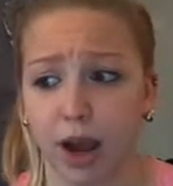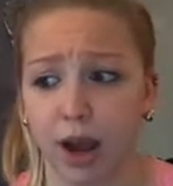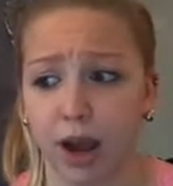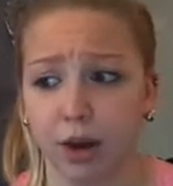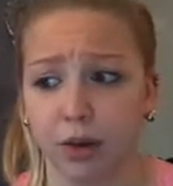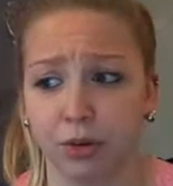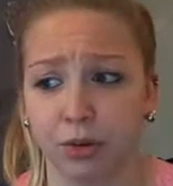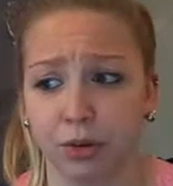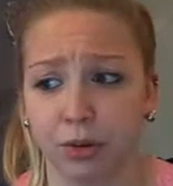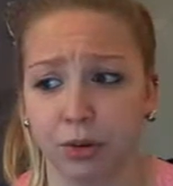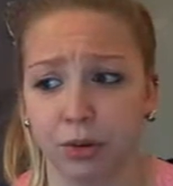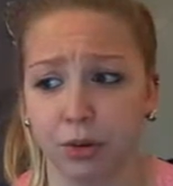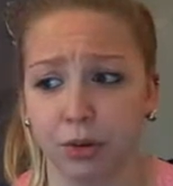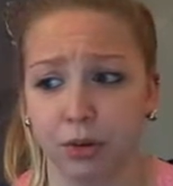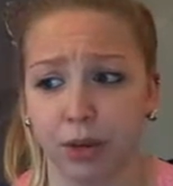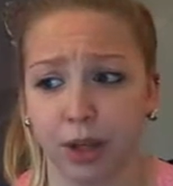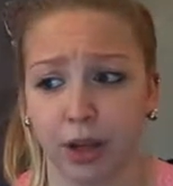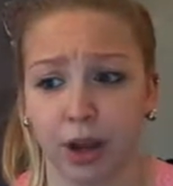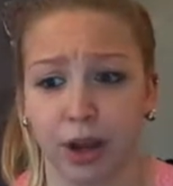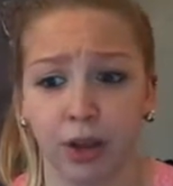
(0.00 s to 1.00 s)
I don't know,
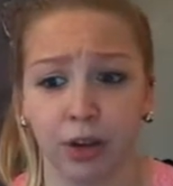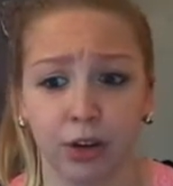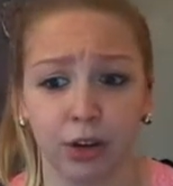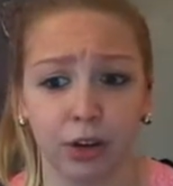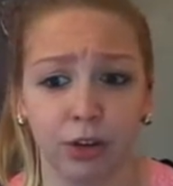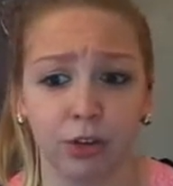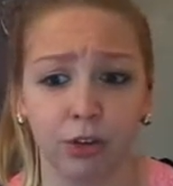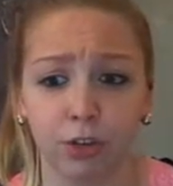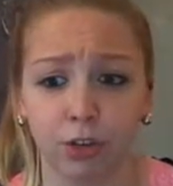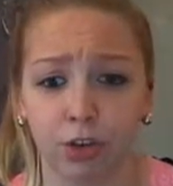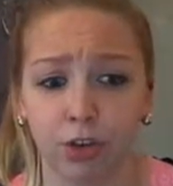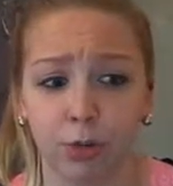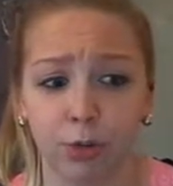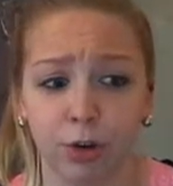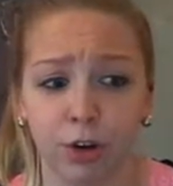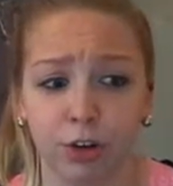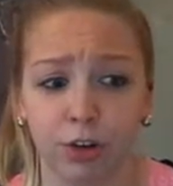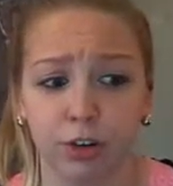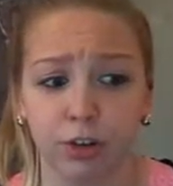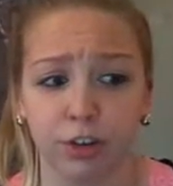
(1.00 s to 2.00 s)
like other
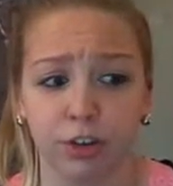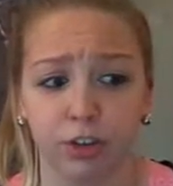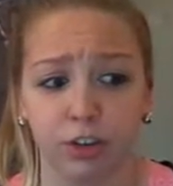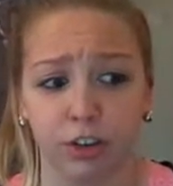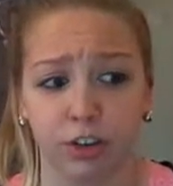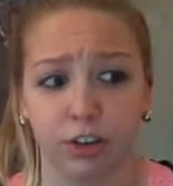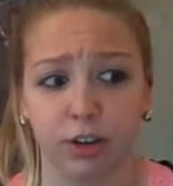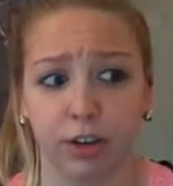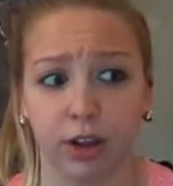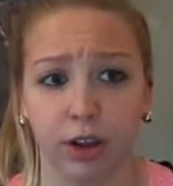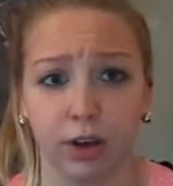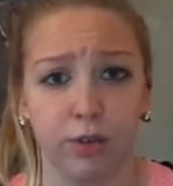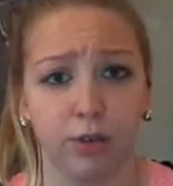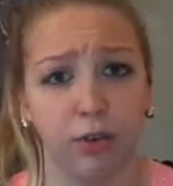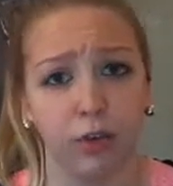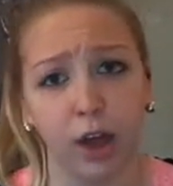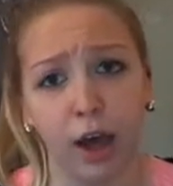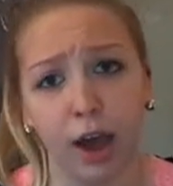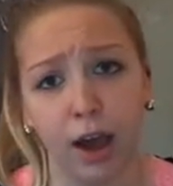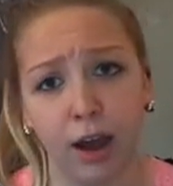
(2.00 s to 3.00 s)
YouTubers just like
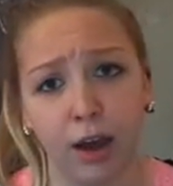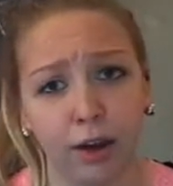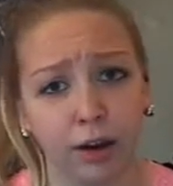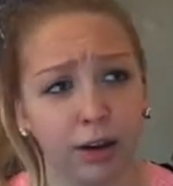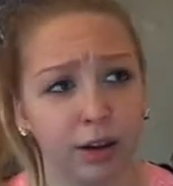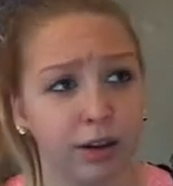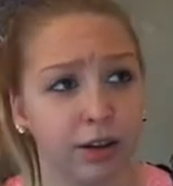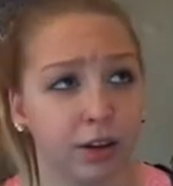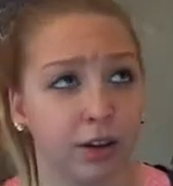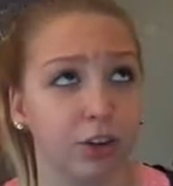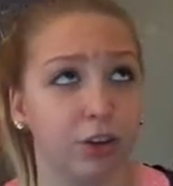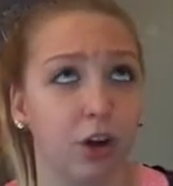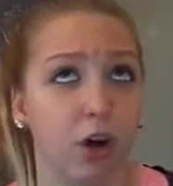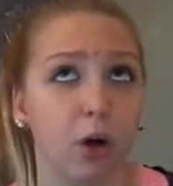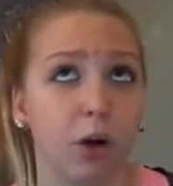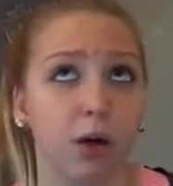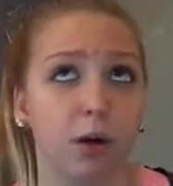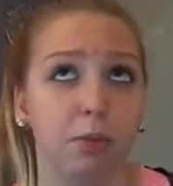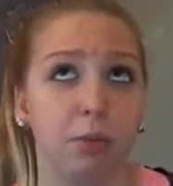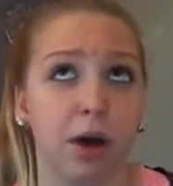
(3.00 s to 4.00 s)
vlog and like
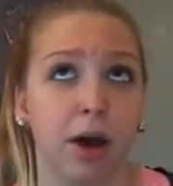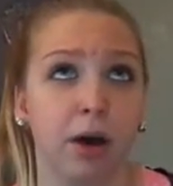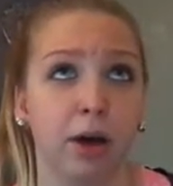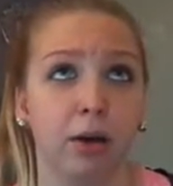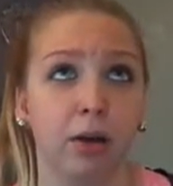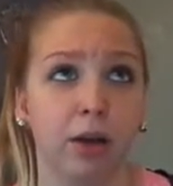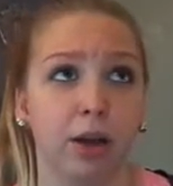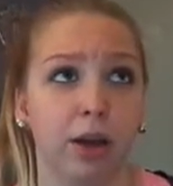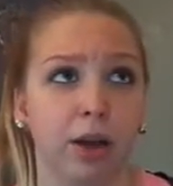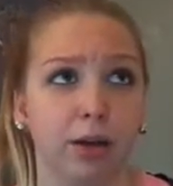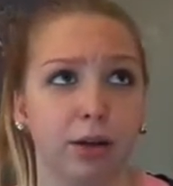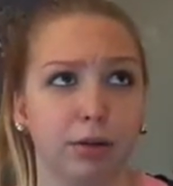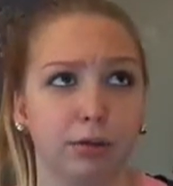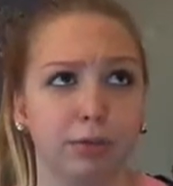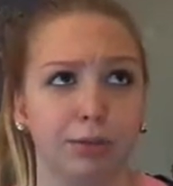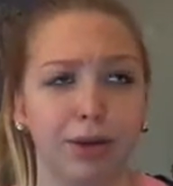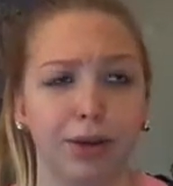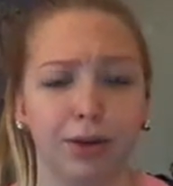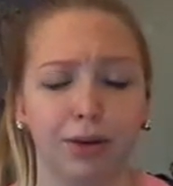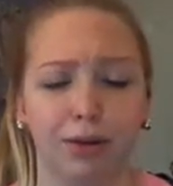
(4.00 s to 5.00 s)
talk about, like,
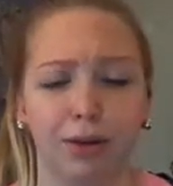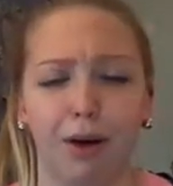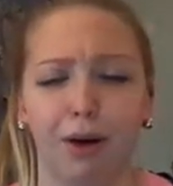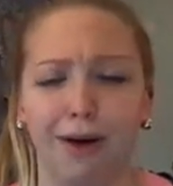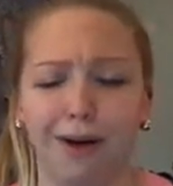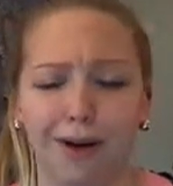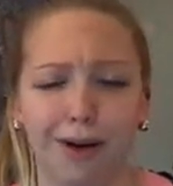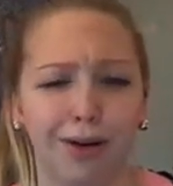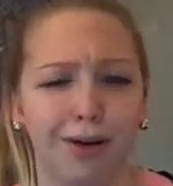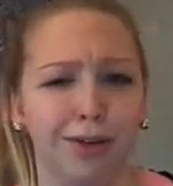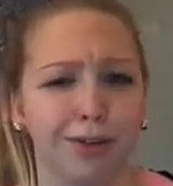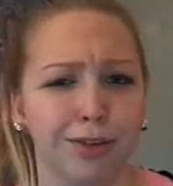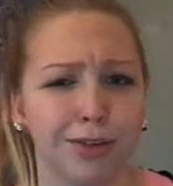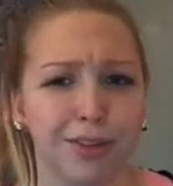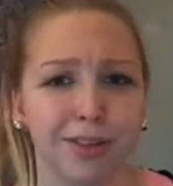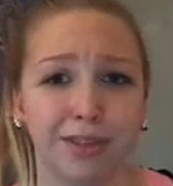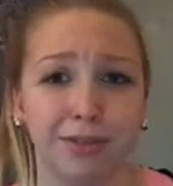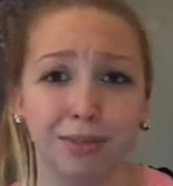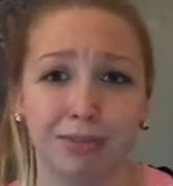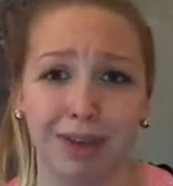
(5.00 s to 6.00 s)
you know, hauls
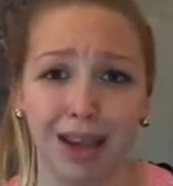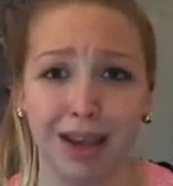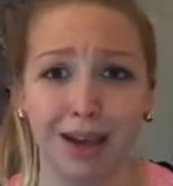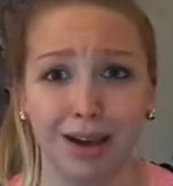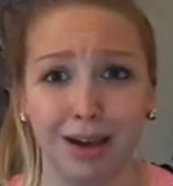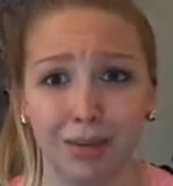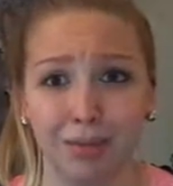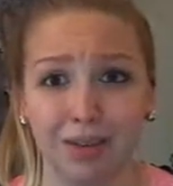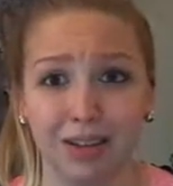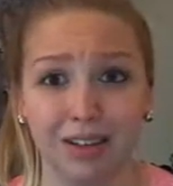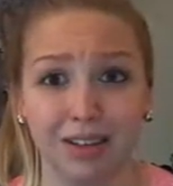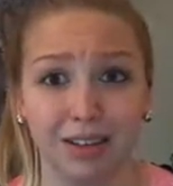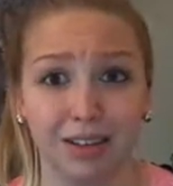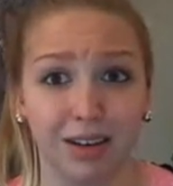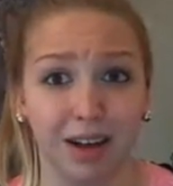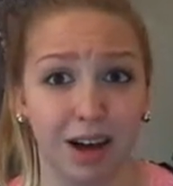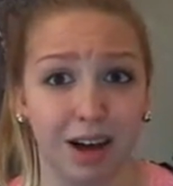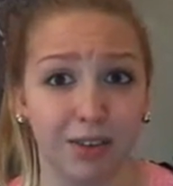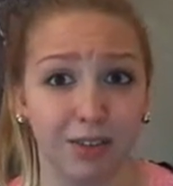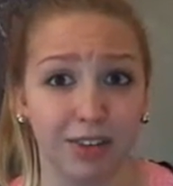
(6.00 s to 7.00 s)
and makeup and
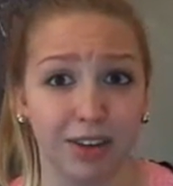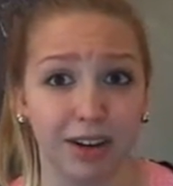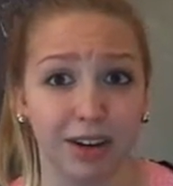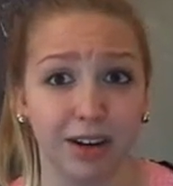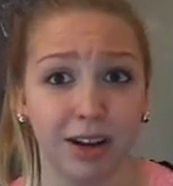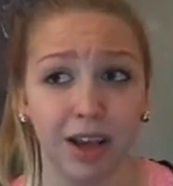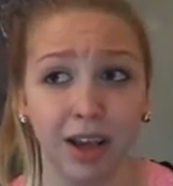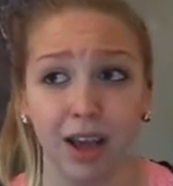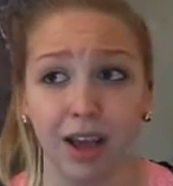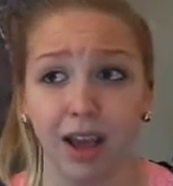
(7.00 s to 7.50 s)
stuff, and